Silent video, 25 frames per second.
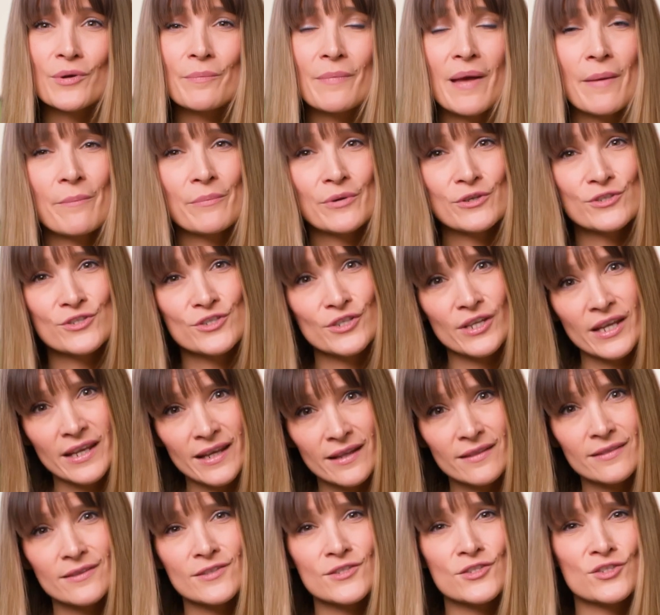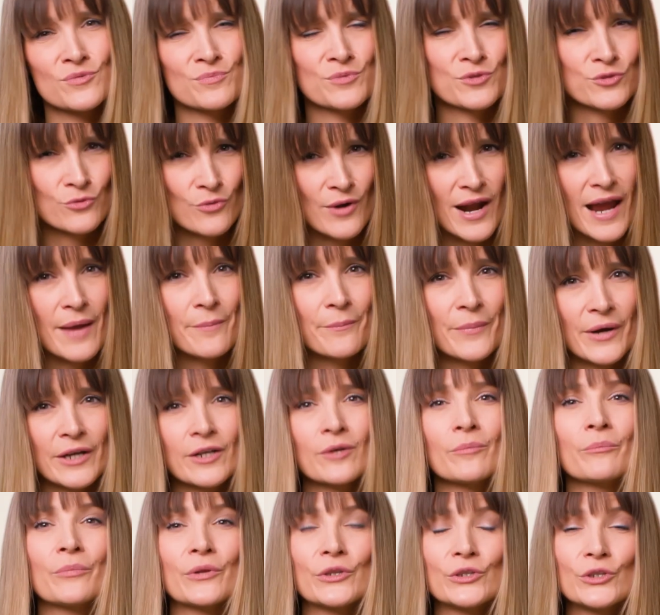remember to hit the subscribe
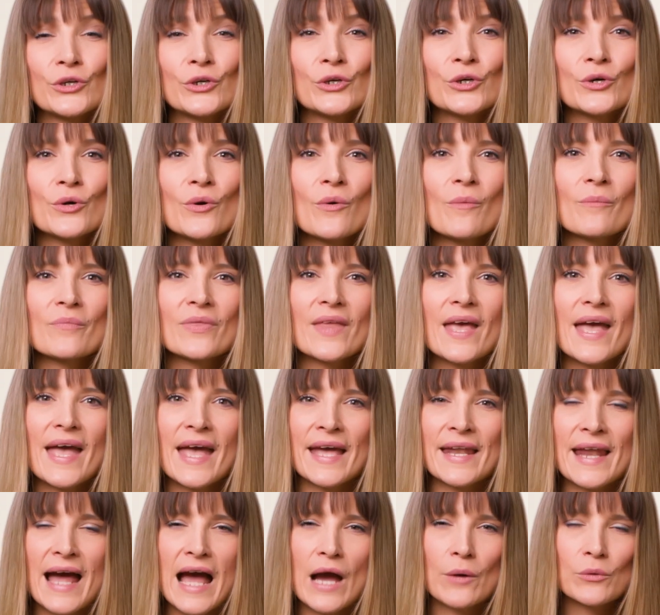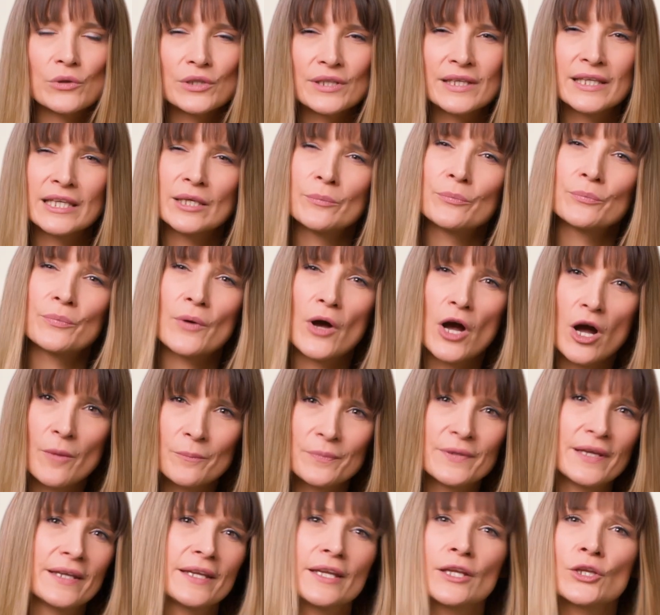button below, and I will keep
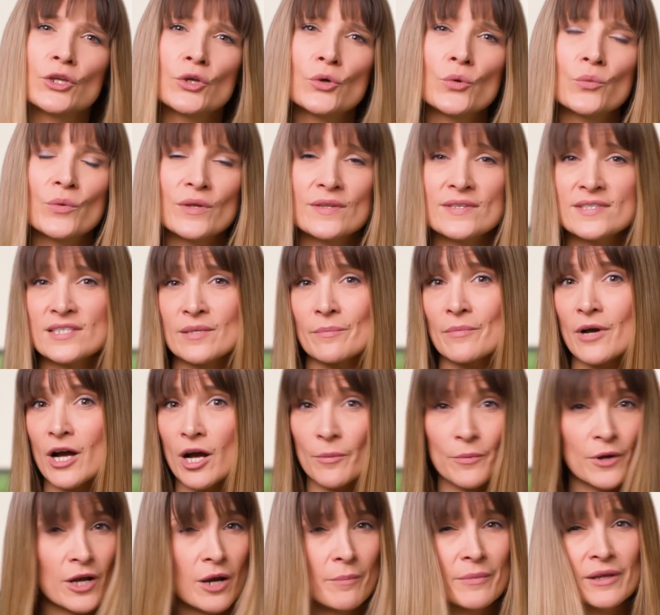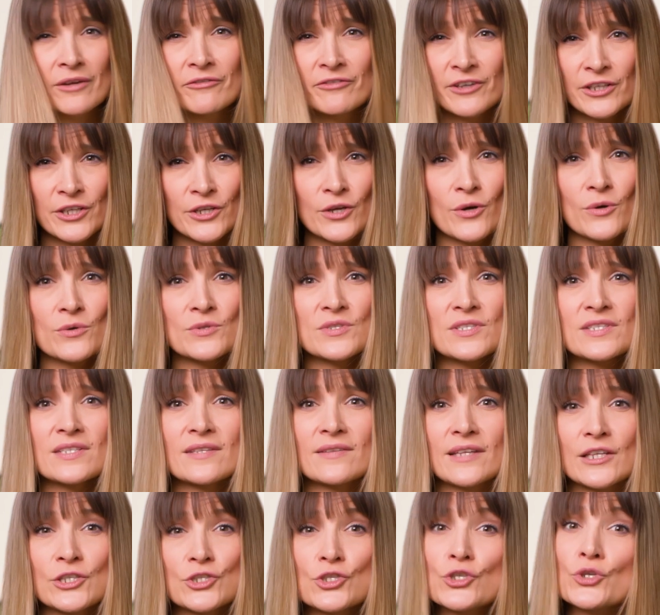updating you with some upcoming
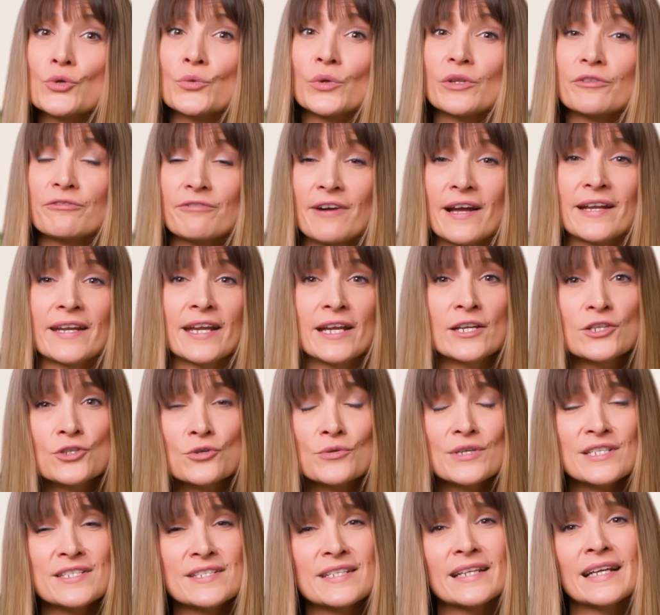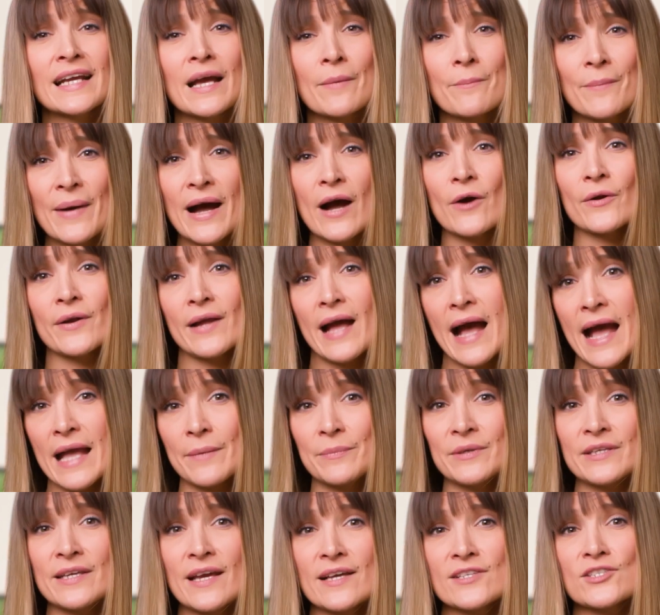videos that you will find interesting about
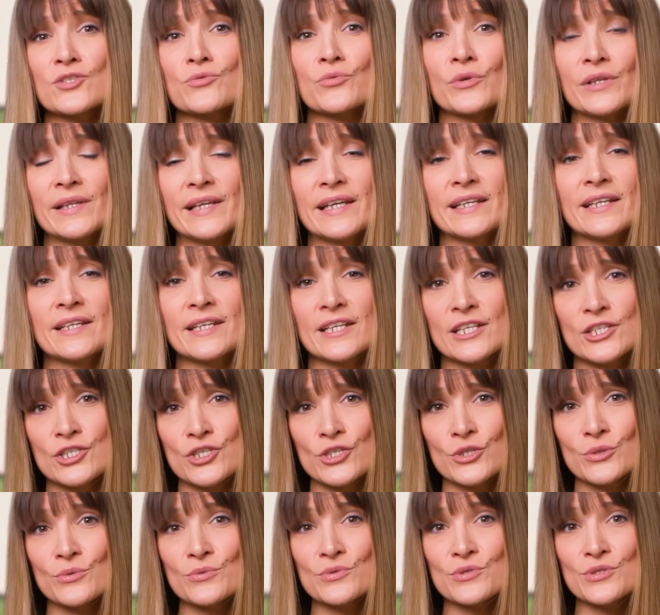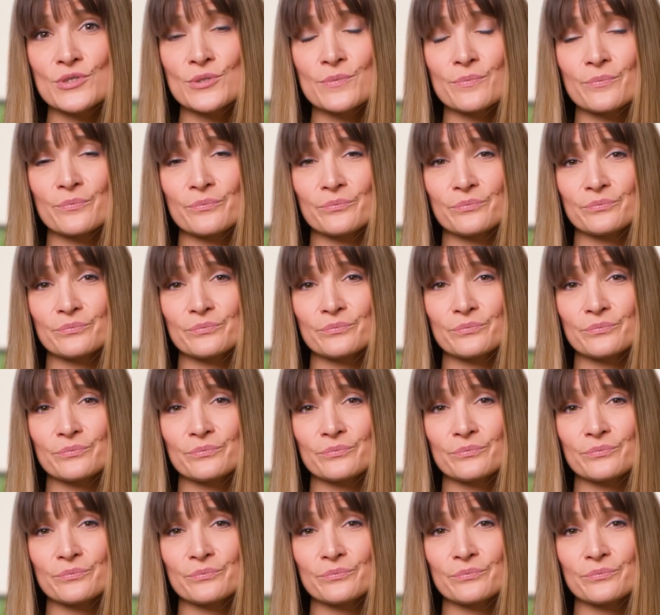IBS-related issues.